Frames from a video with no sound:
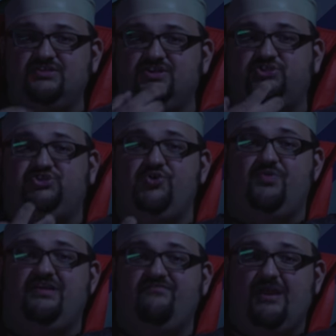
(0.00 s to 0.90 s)
the
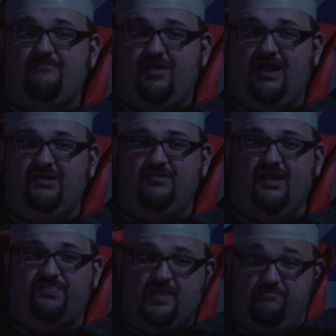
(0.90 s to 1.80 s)
chewy vampire,
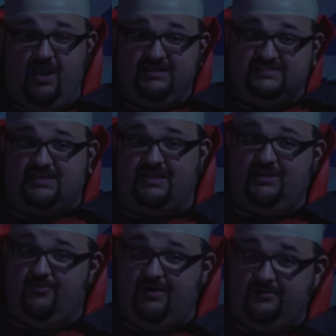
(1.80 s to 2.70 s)
not the
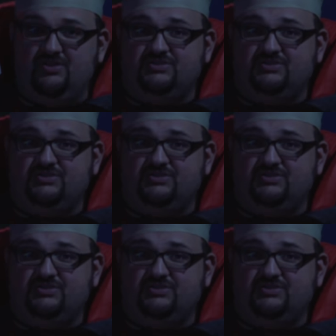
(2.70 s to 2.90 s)
blood-sucky one.